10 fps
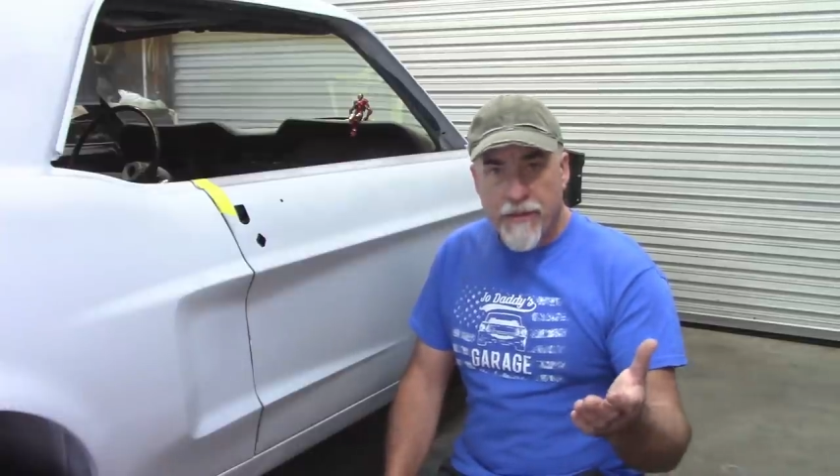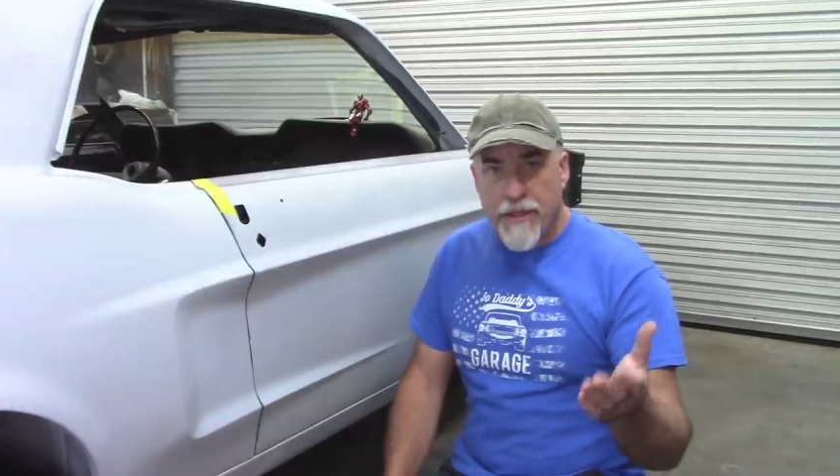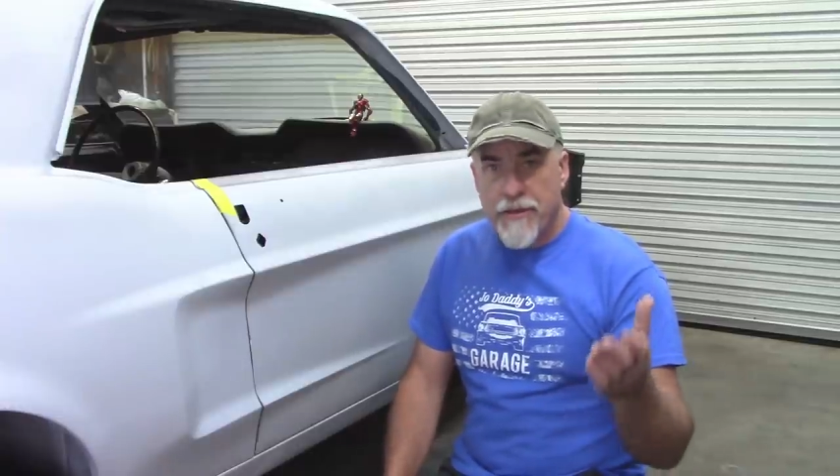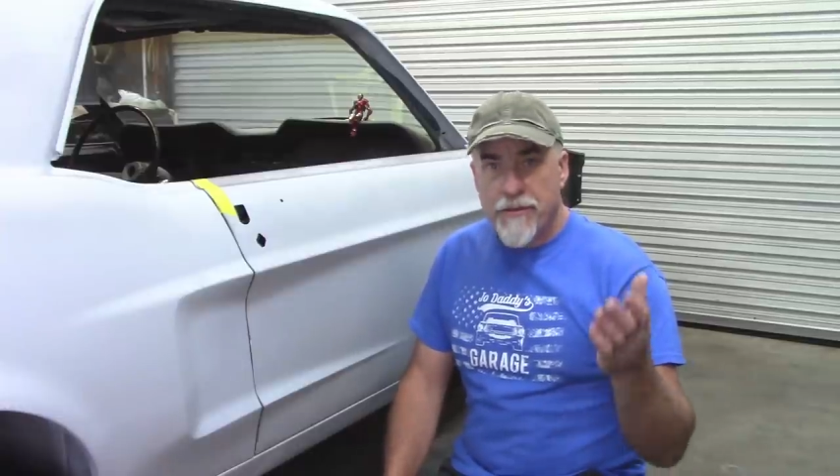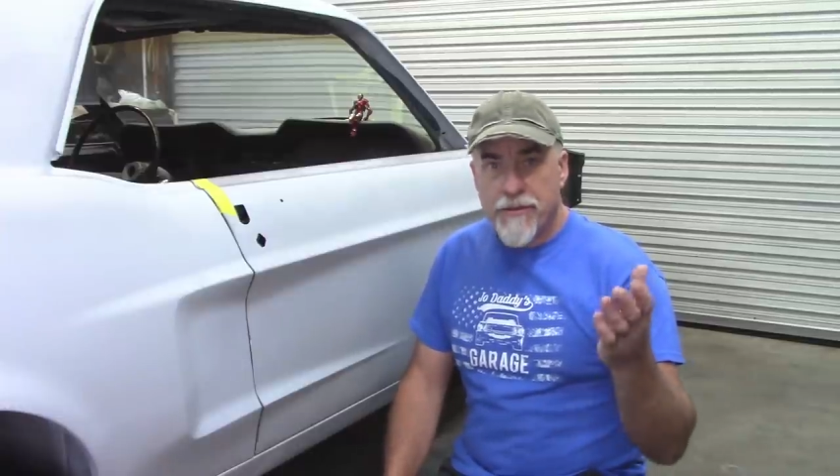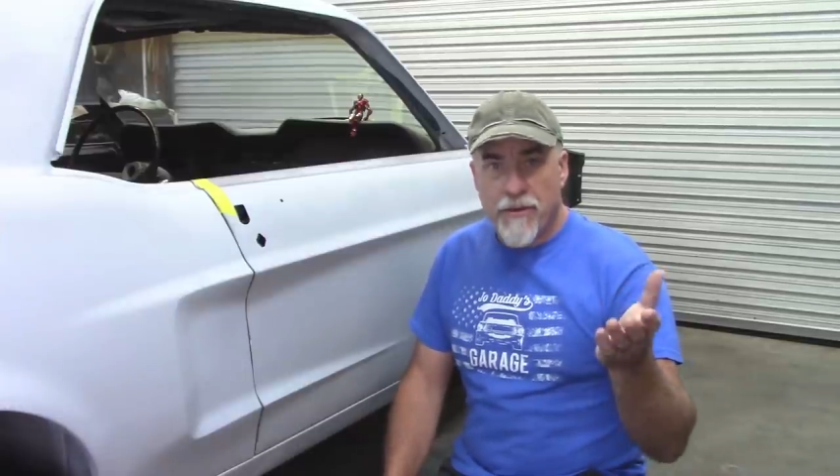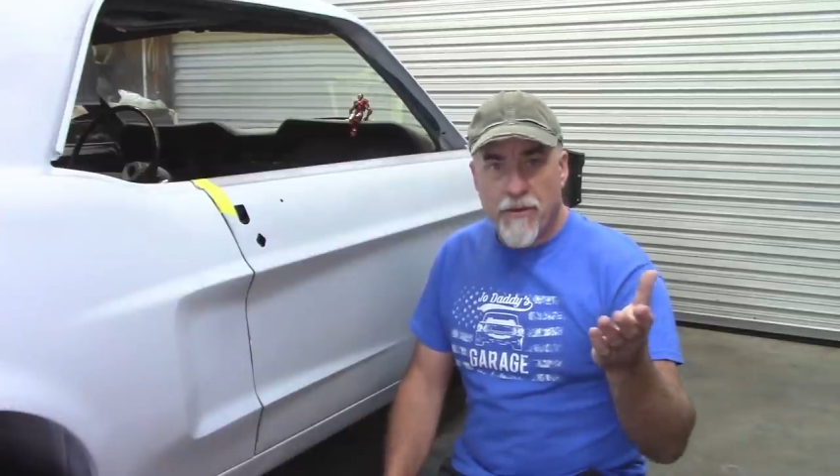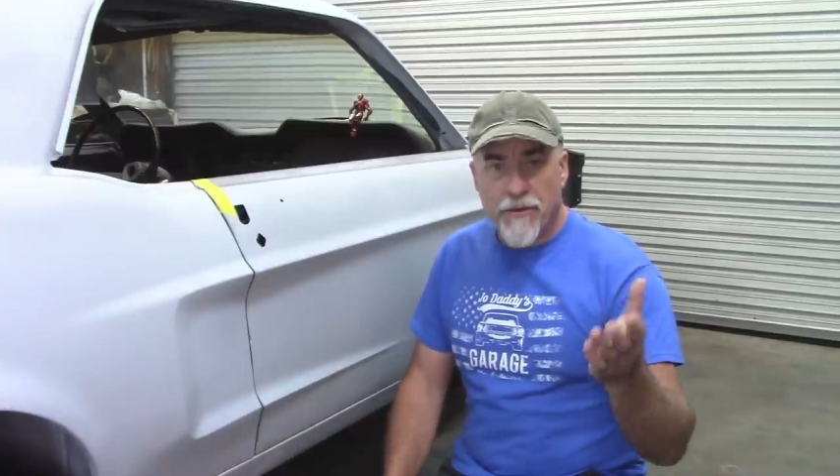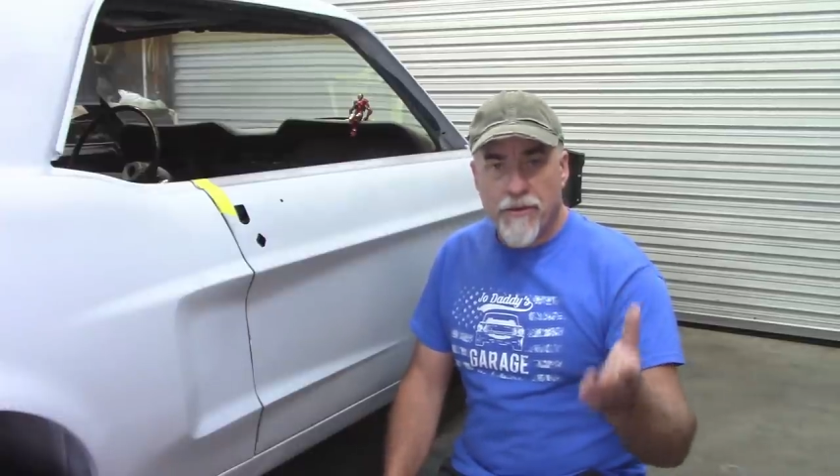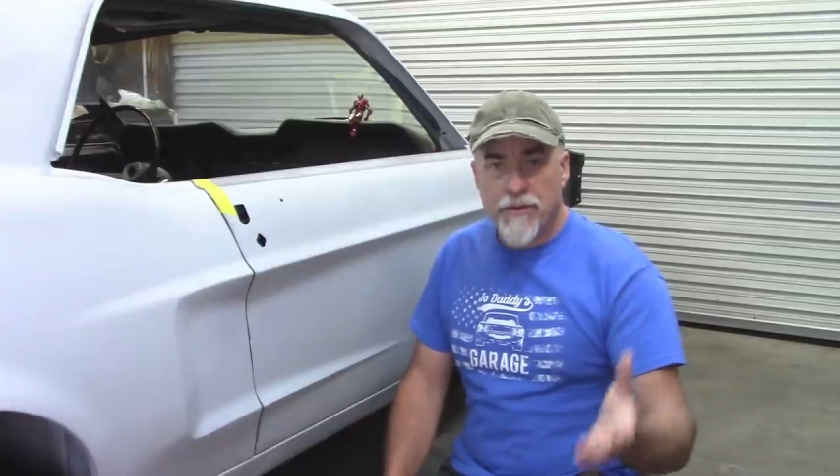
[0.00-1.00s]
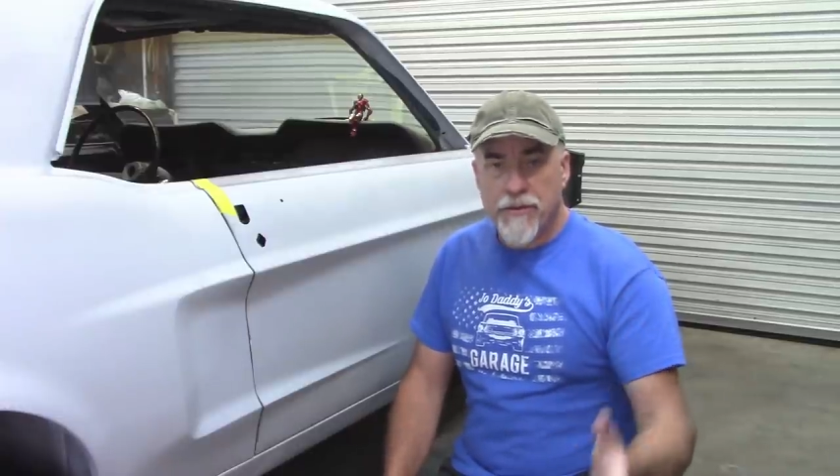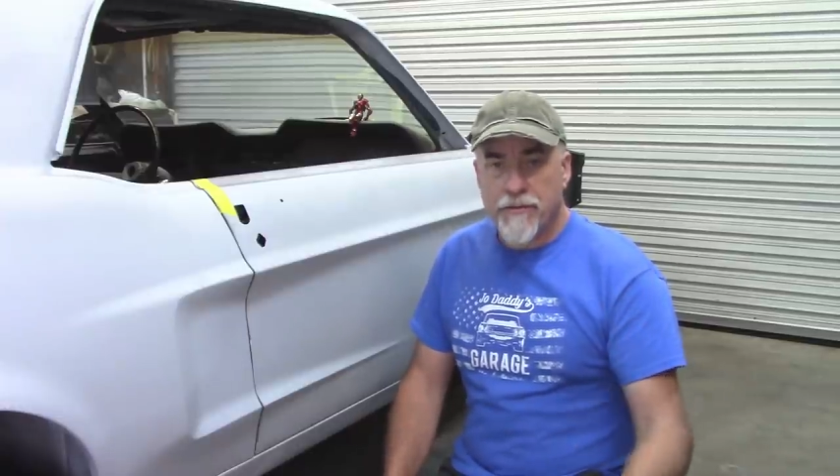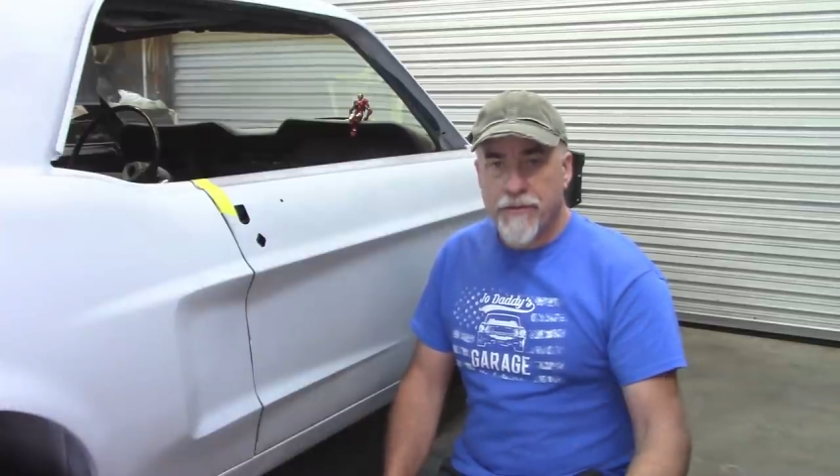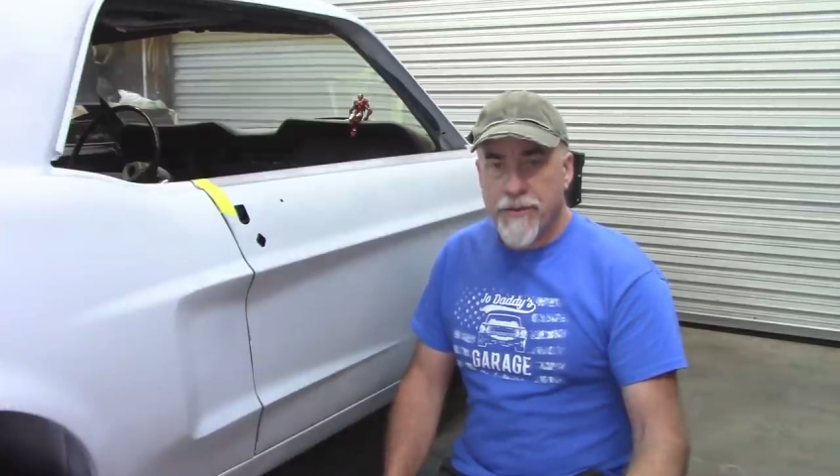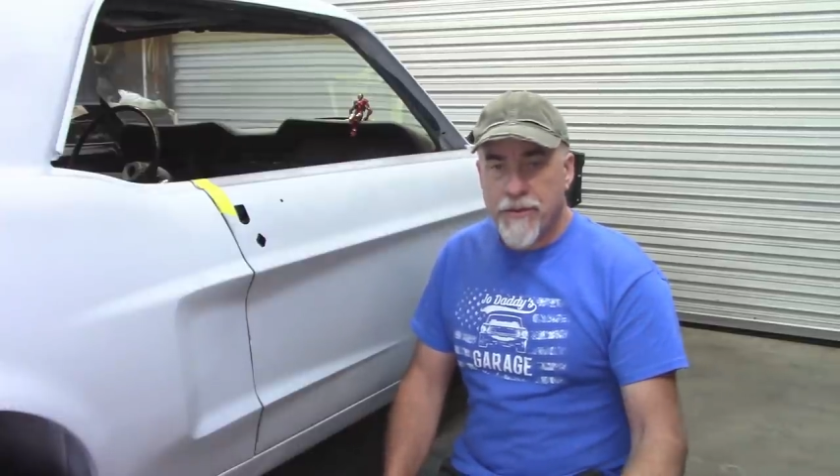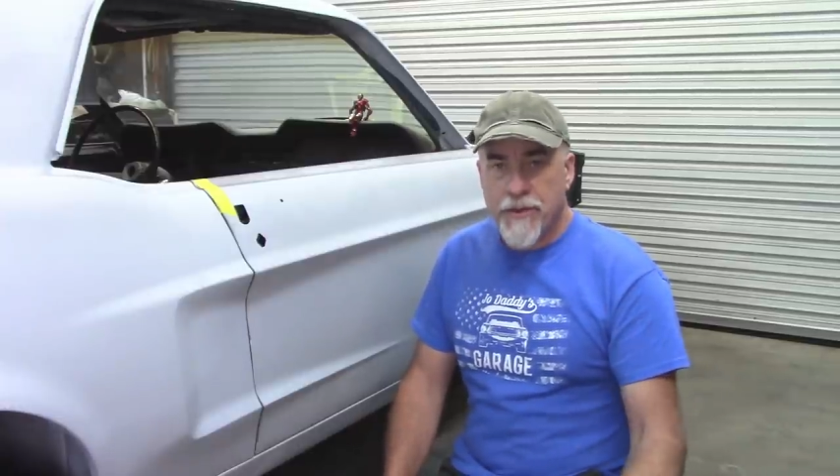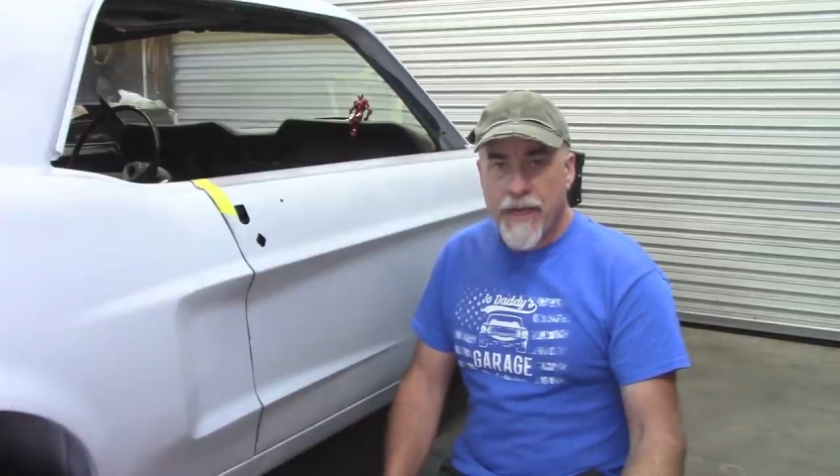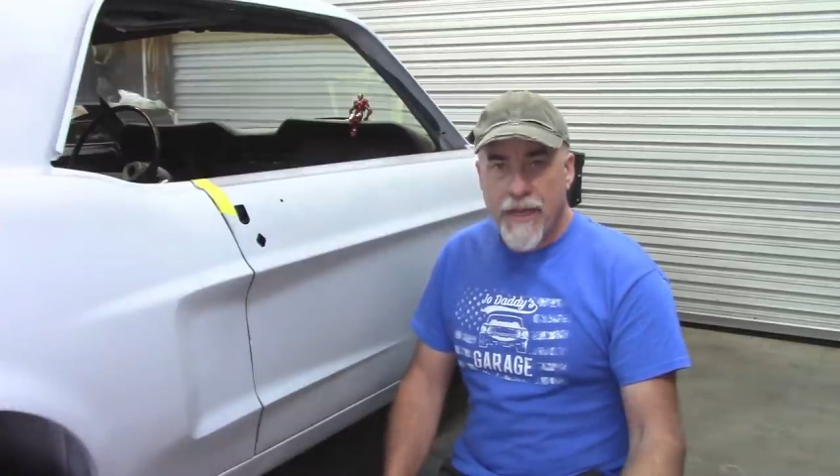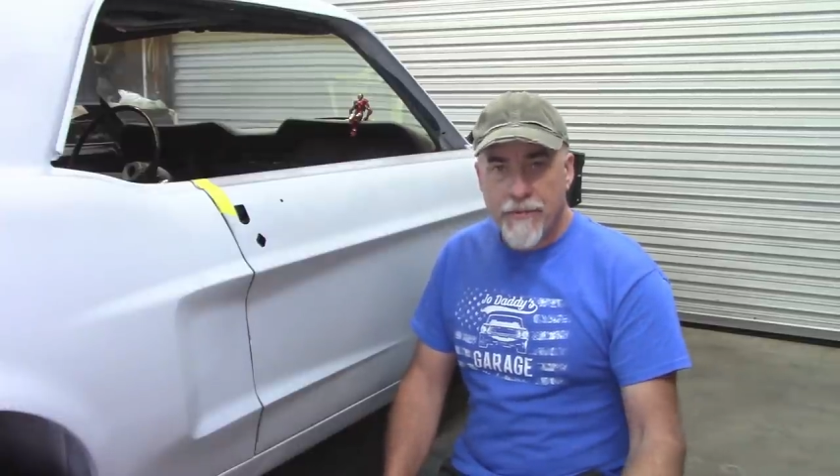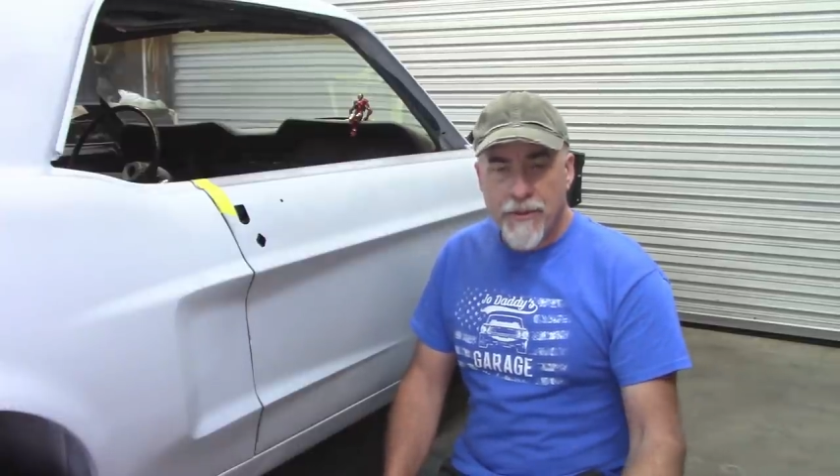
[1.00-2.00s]
Thank you to all those who have been
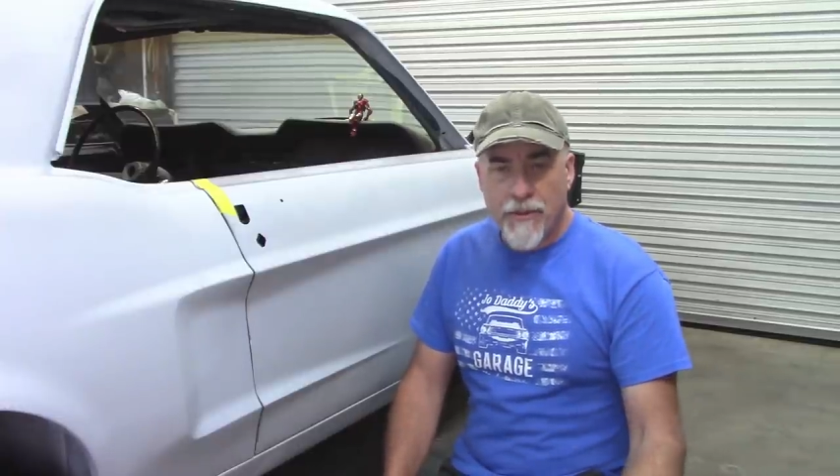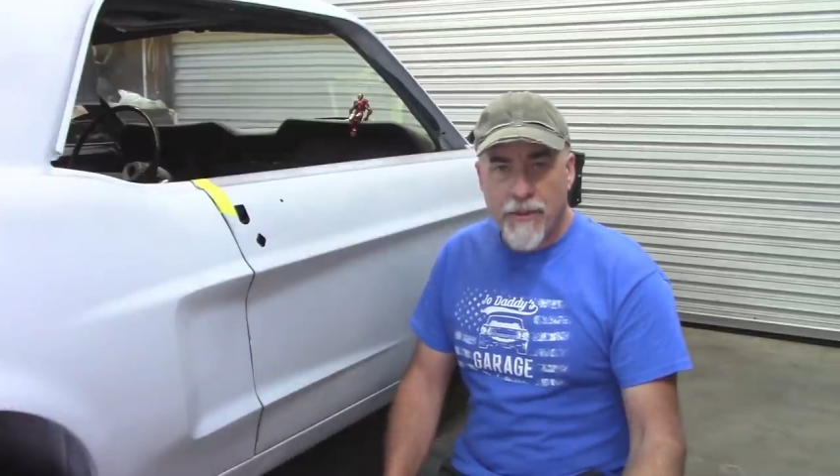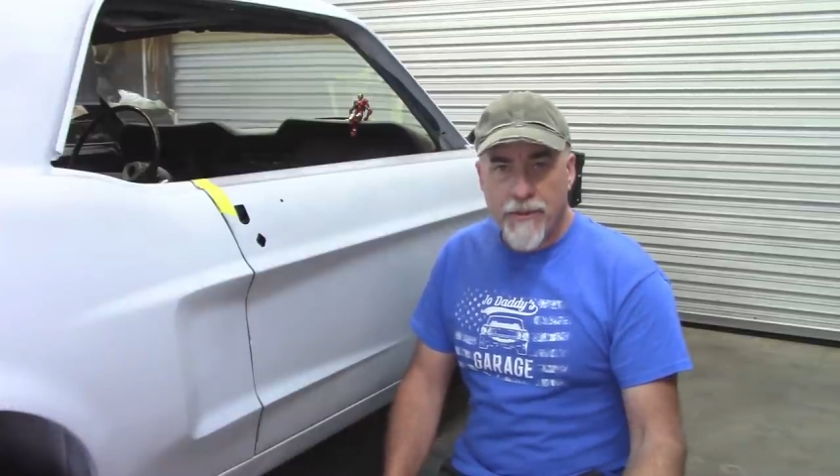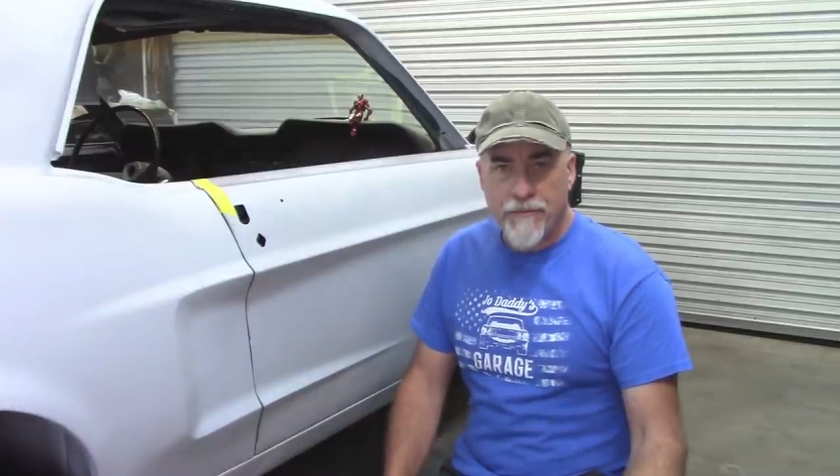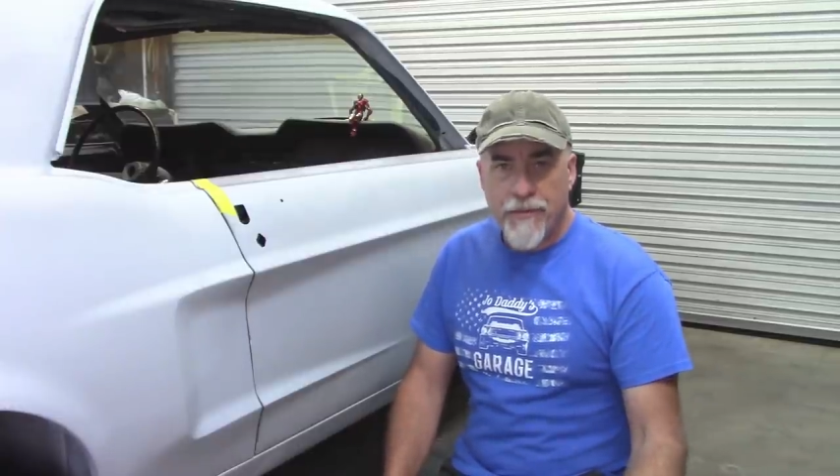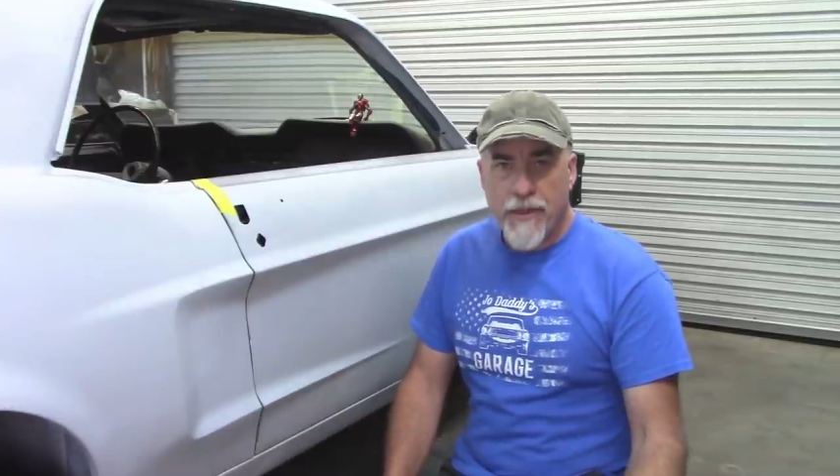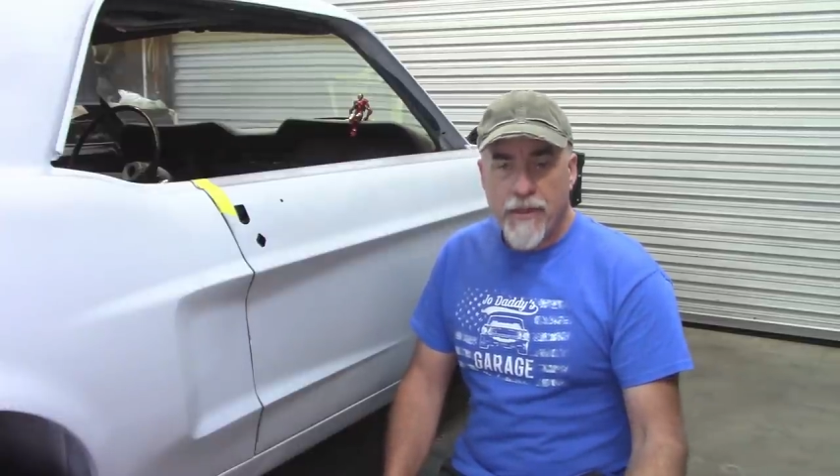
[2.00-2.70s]
using Amazon,